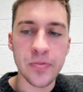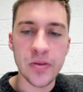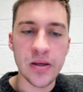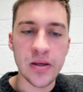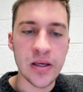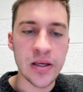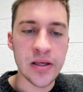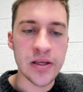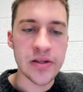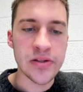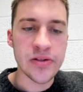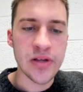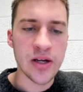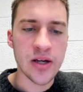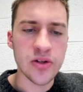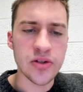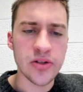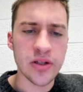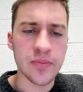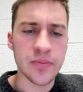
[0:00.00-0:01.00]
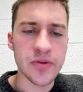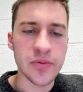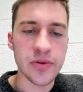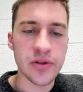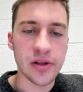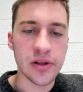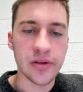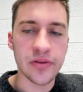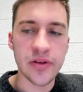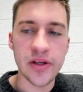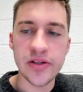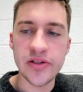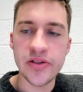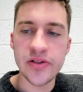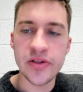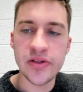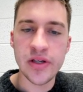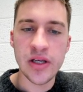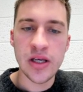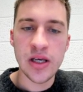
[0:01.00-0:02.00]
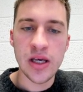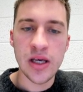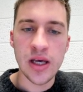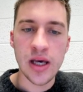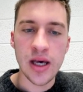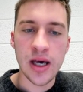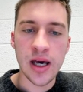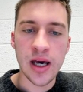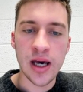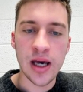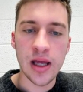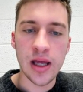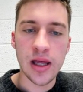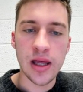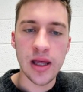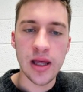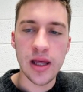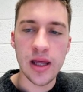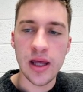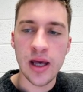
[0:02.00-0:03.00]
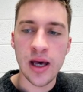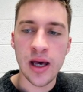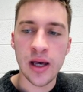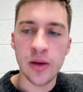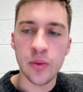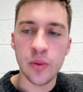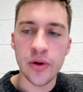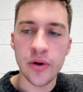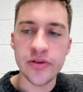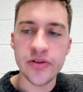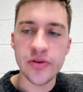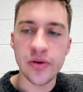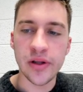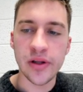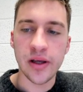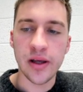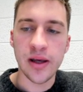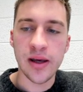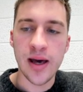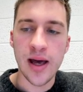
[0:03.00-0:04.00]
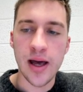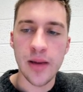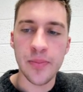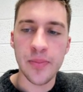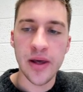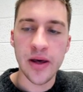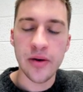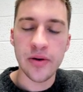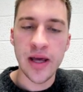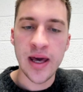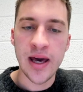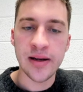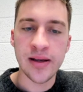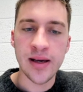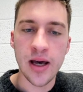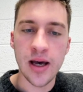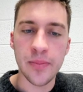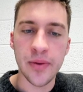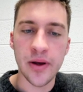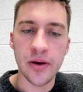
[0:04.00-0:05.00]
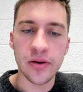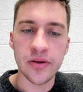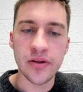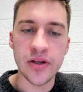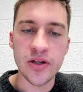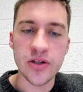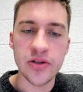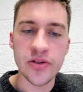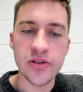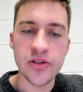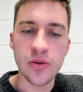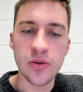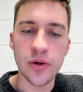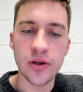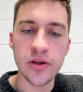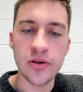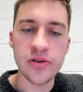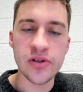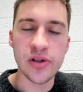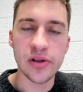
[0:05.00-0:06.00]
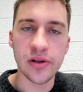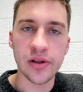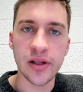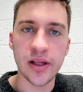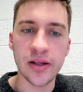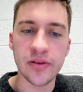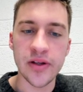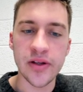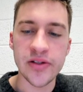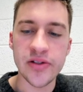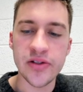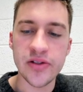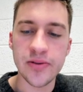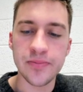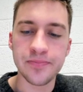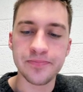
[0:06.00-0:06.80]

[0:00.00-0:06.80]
is, actually I'm supposed to click this, I want to click a compound, add compound condition. So you want yours to look like this.